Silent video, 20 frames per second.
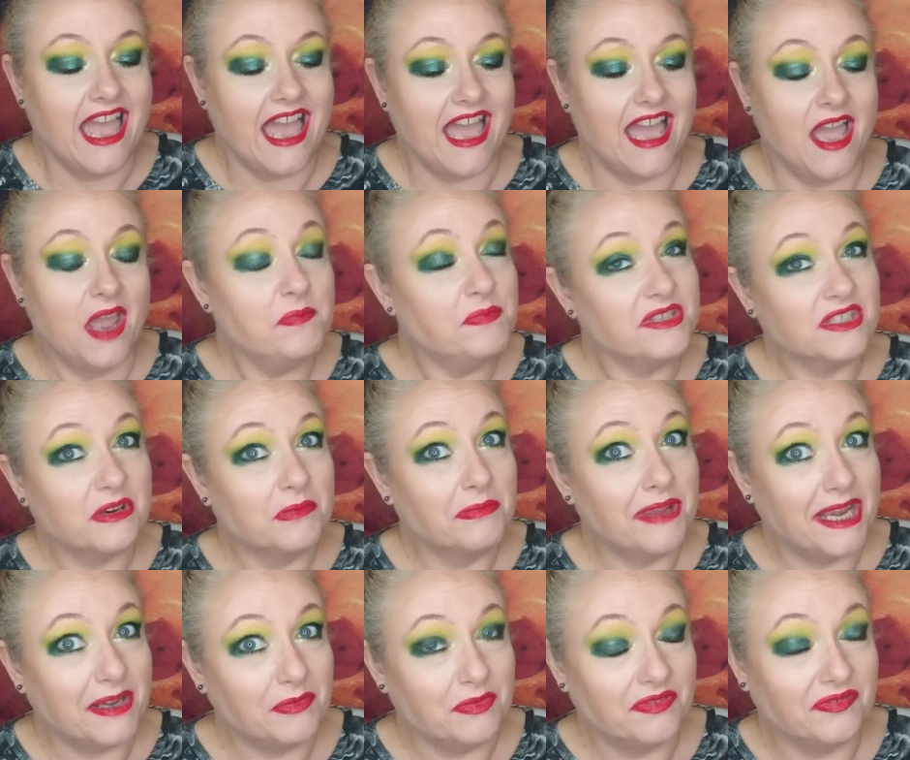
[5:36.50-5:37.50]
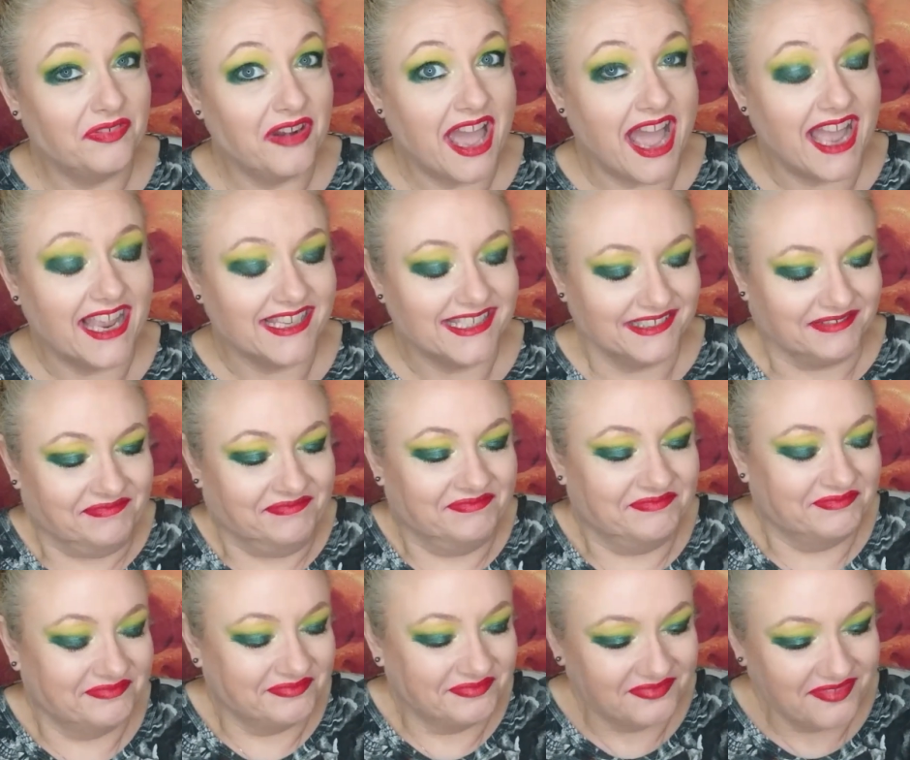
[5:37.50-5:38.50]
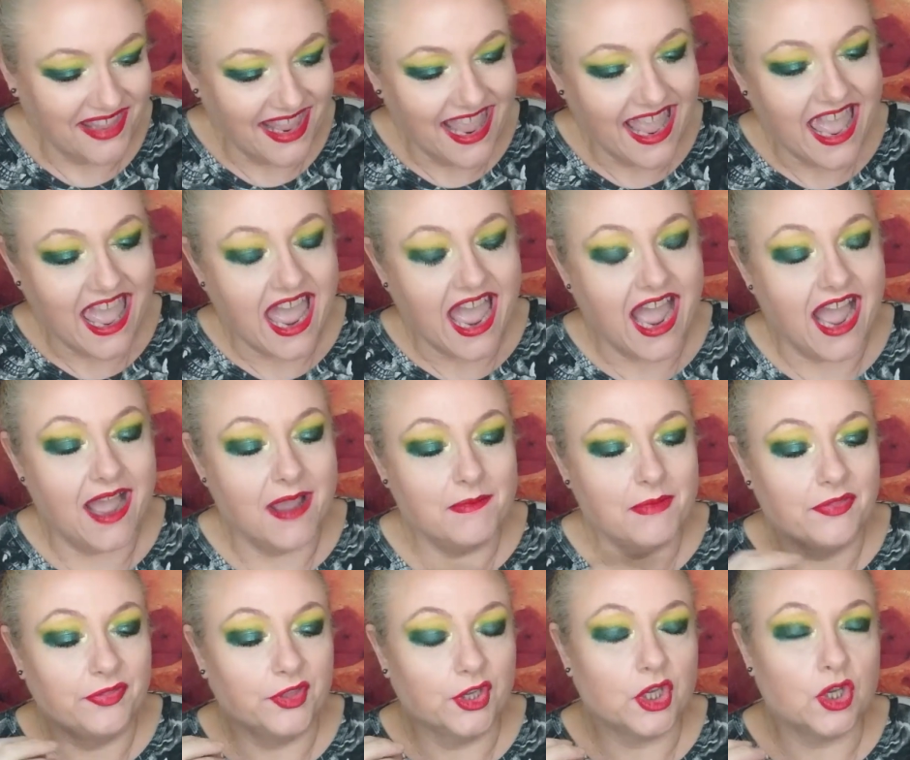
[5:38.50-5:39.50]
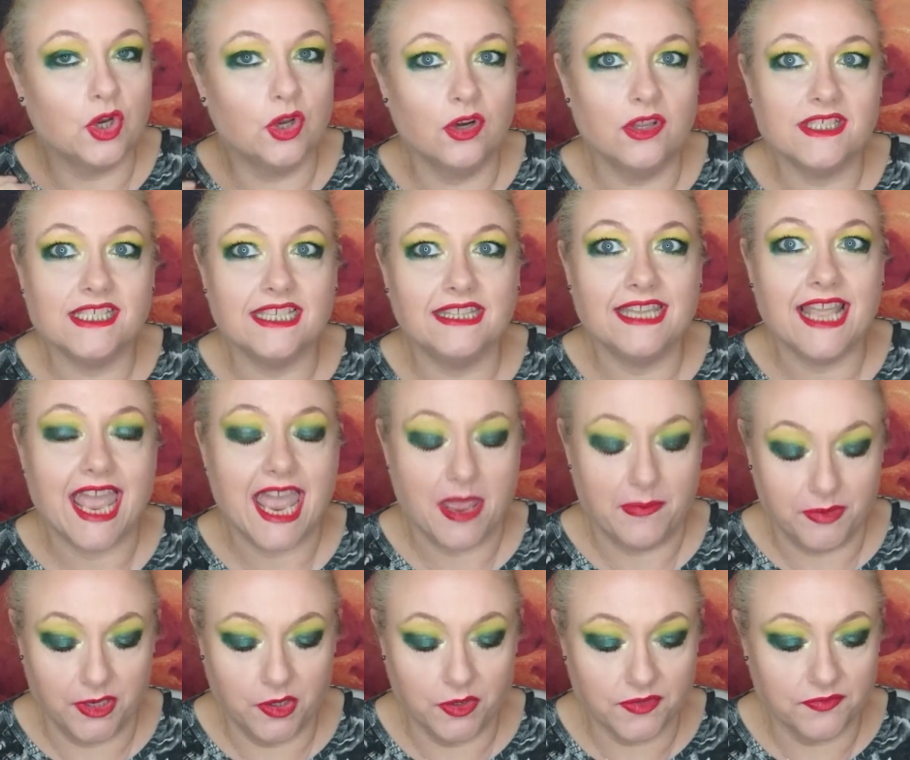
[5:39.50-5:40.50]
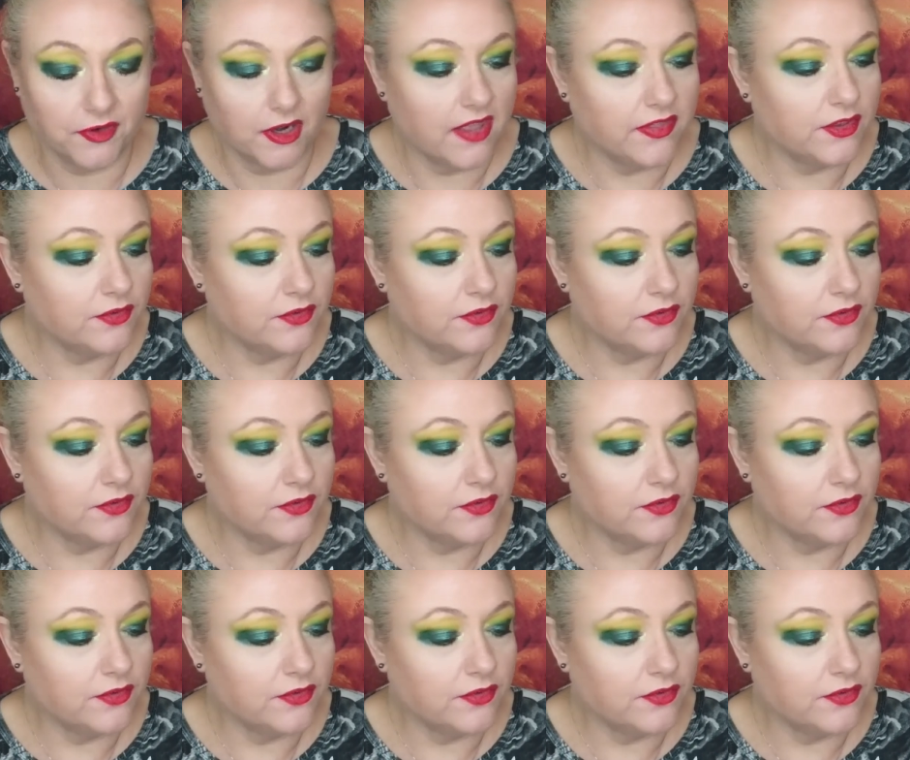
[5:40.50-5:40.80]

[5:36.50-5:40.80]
I hope it's not made with flies. The colours in there are beautiful.